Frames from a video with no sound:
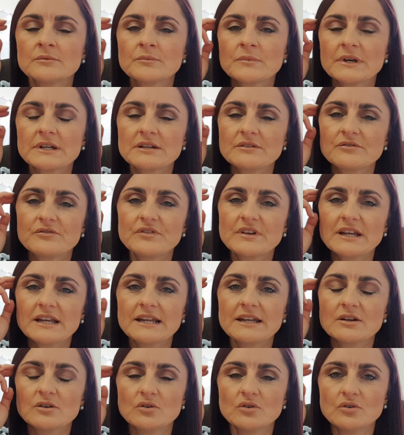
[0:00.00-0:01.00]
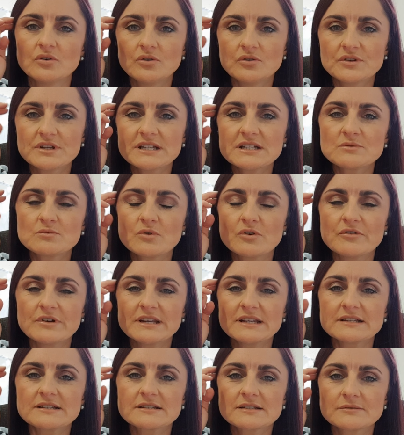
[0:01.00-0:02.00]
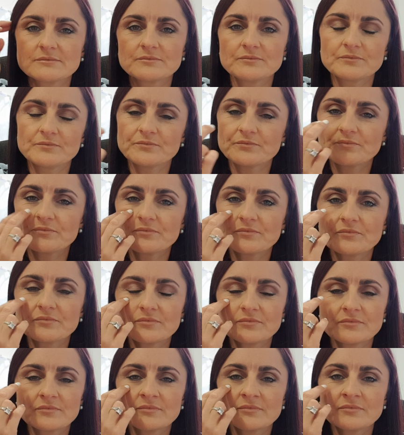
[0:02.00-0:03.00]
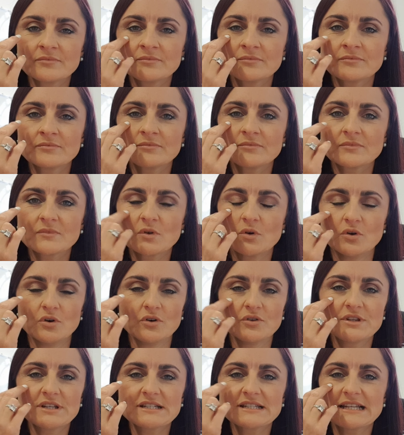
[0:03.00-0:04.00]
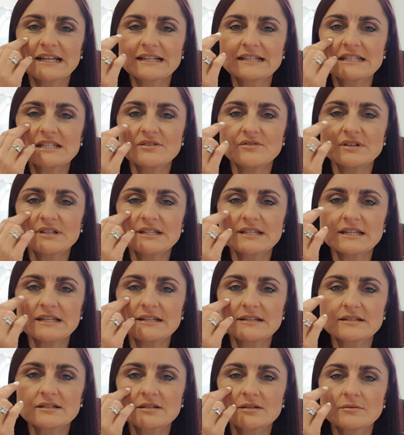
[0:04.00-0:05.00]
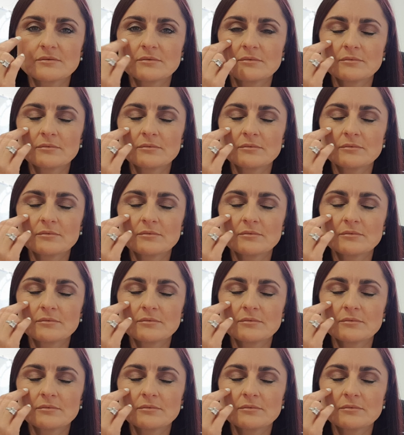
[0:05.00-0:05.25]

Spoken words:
And I'm feeling all these worries, all these negativities.